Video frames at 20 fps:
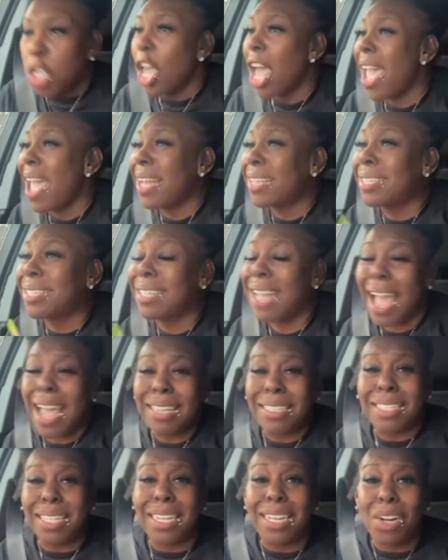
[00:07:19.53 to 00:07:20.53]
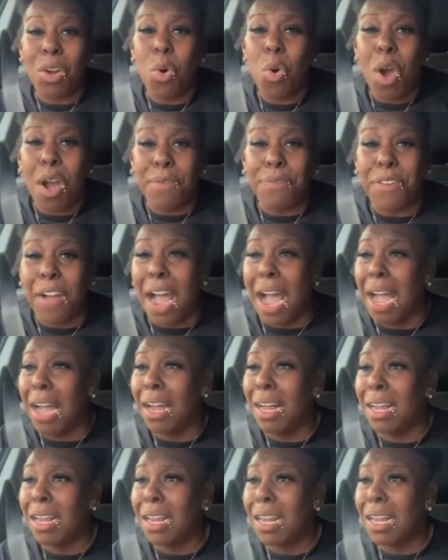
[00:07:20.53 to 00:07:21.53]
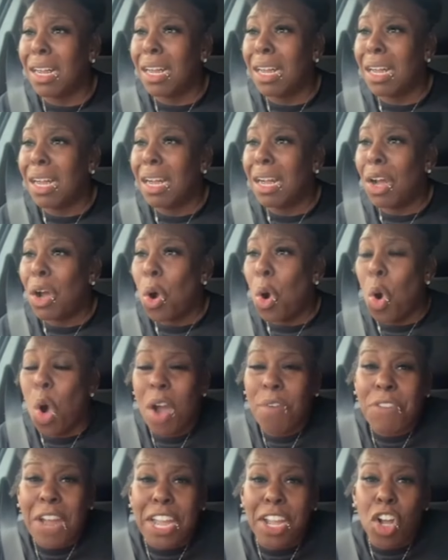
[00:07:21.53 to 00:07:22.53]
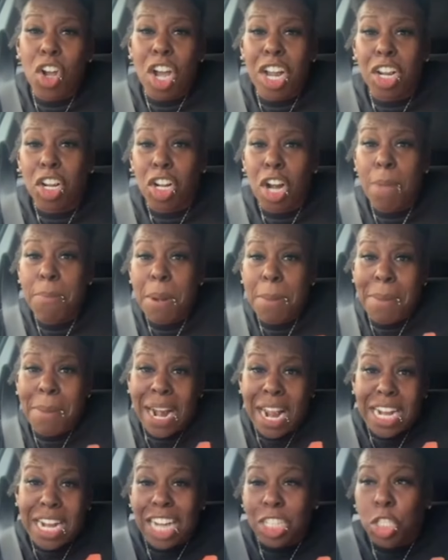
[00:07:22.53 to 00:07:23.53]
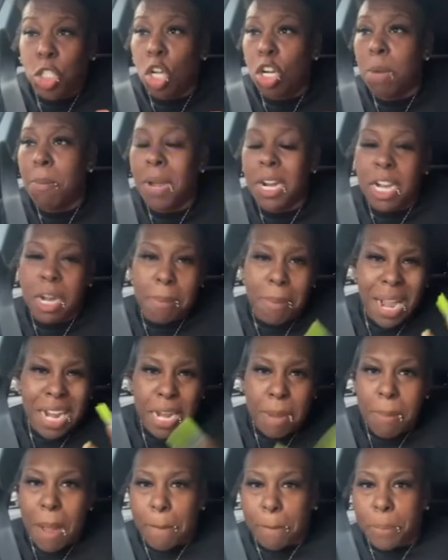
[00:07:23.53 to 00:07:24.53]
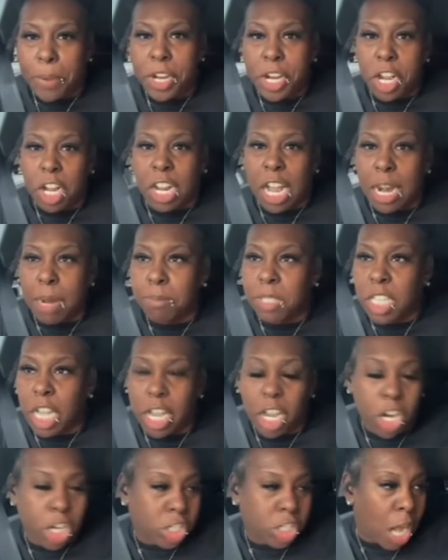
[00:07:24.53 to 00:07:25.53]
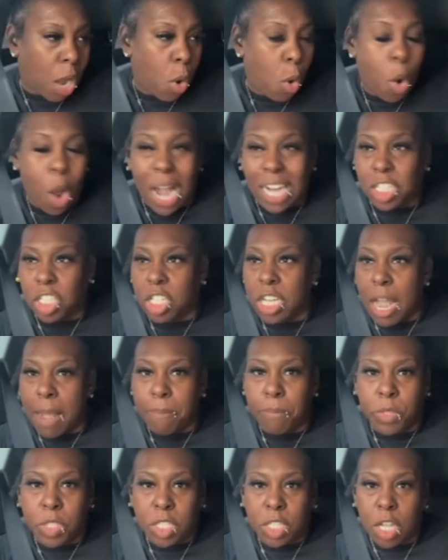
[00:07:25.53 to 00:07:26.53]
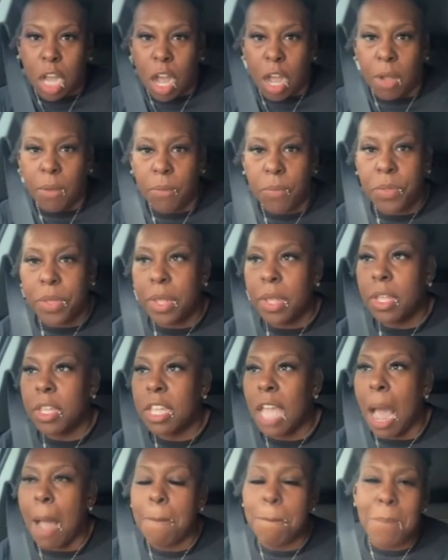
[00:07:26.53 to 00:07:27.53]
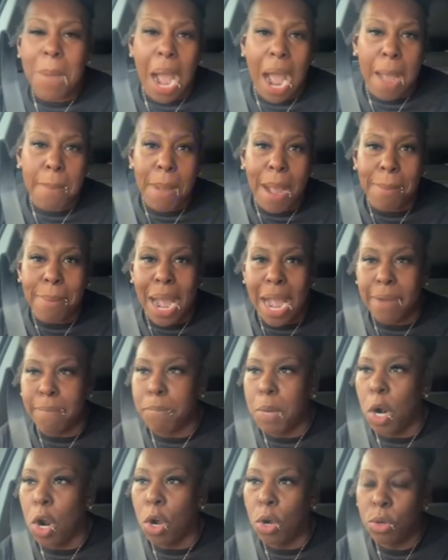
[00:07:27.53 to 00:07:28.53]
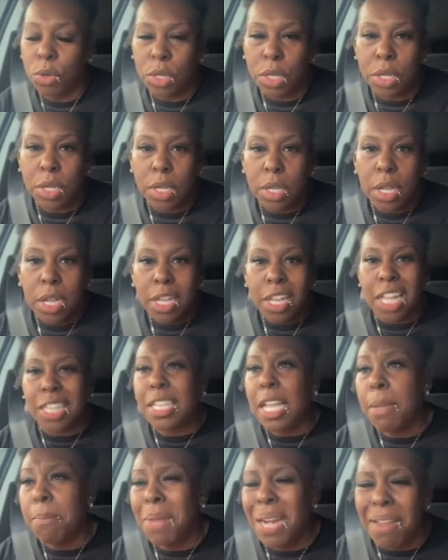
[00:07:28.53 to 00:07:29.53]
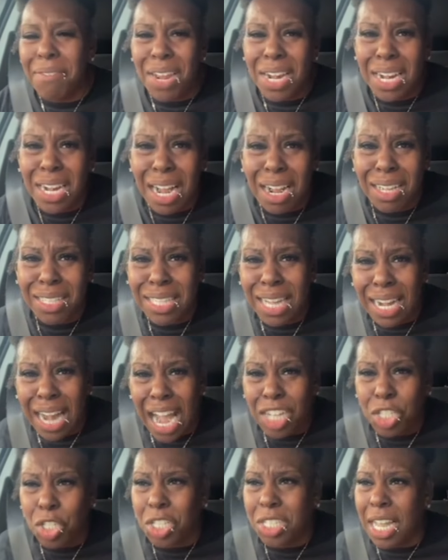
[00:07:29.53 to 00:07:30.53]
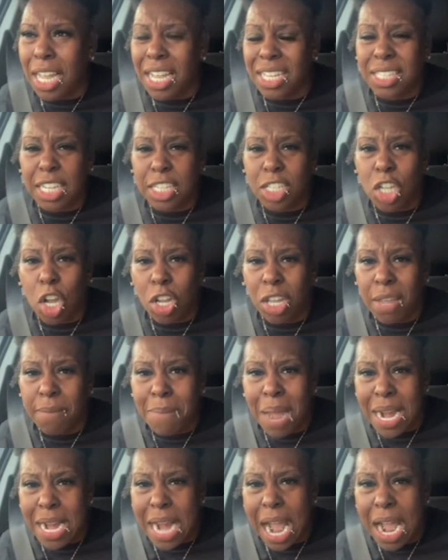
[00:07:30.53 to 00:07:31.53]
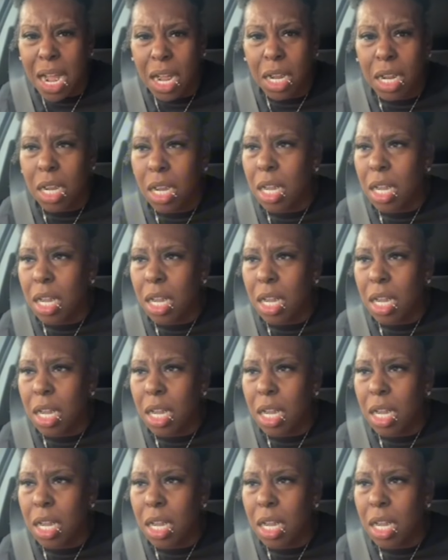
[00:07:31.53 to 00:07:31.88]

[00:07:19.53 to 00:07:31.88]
You're excited over. You go to the club, the man I dash out the money. The man them are pre, you can say you just watch them suck. You're a marble man, bro. You think me never did I go tell Andrew say you're a sucky mother?